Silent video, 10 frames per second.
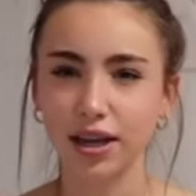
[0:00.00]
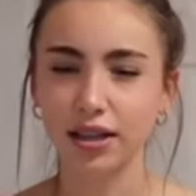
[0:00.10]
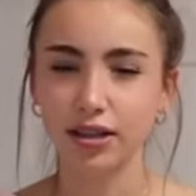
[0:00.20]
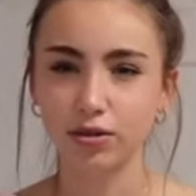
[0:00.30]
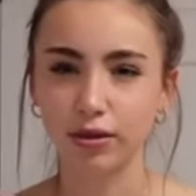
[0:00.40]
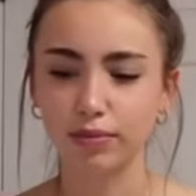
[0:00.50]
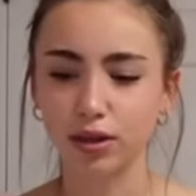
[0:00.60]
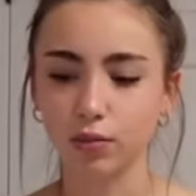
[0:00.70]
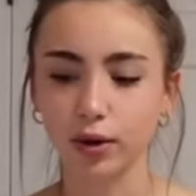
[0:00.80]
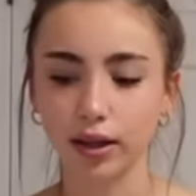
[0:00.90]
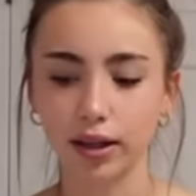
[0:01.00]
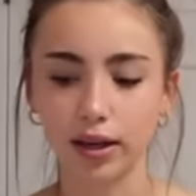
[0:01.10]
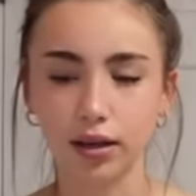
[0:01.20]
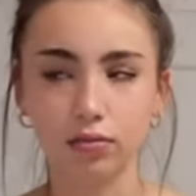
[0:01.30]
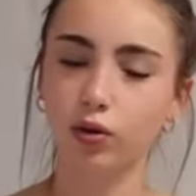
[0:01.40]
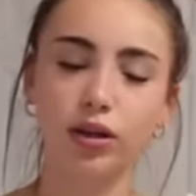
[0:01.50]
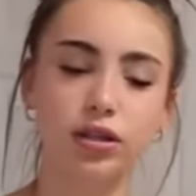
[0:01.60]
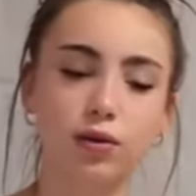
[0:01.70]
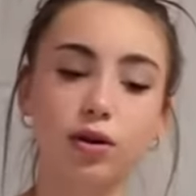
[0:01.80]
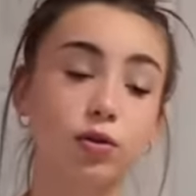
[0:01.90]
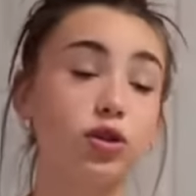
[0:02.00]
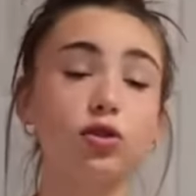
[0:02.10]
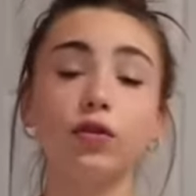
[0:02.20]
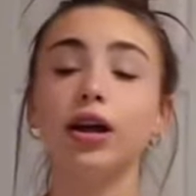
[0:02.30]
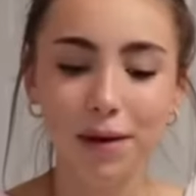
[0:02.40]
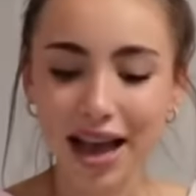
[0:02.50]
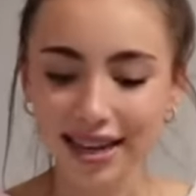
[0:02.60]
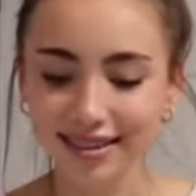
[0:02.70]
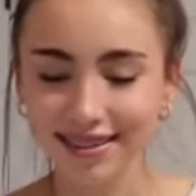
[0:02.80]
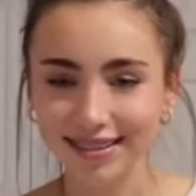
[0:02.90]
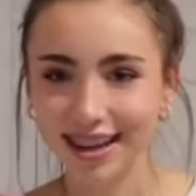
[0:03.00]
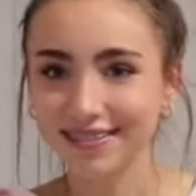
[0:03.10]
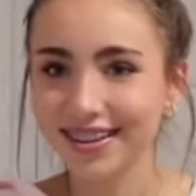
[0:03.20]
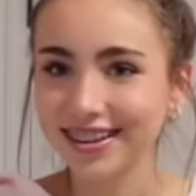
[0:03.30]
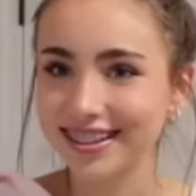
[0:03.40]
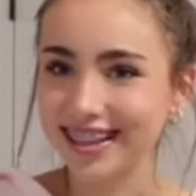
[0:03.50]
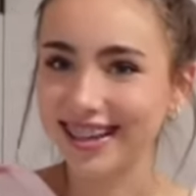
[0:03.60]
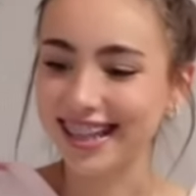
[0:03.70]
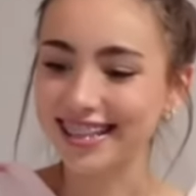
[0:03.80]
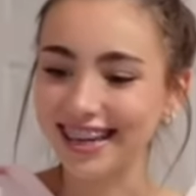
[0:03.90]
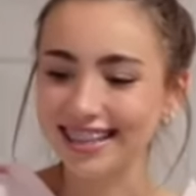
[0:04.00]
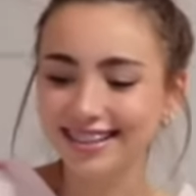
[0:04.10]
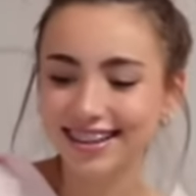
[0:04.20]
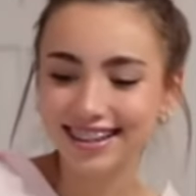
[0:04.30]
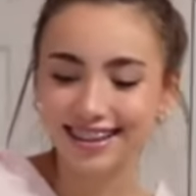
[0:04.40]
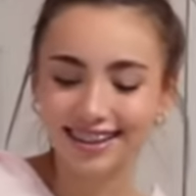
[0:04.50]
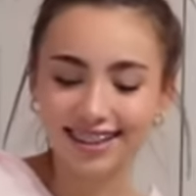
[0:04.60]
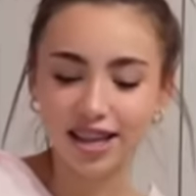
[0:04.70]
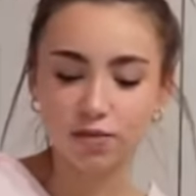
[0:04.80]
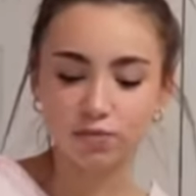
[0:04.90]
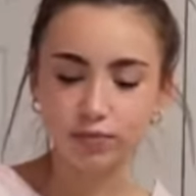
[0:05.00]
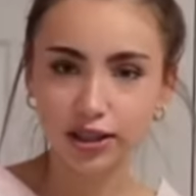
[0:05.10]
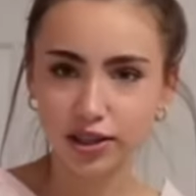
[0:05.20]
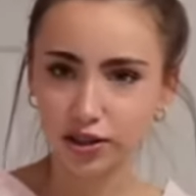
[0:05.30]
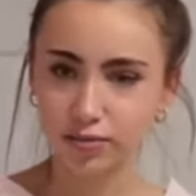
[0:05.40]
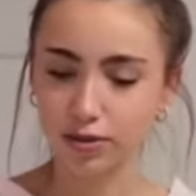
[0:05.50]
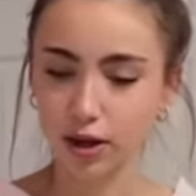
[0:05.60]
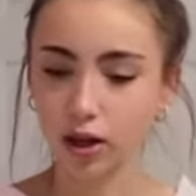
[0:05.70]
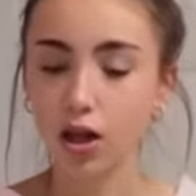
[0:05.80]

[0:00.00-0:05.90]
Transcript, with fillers: thing in the description where like you can see where it switches over. But without further ado, let's get into our little Christmas haul.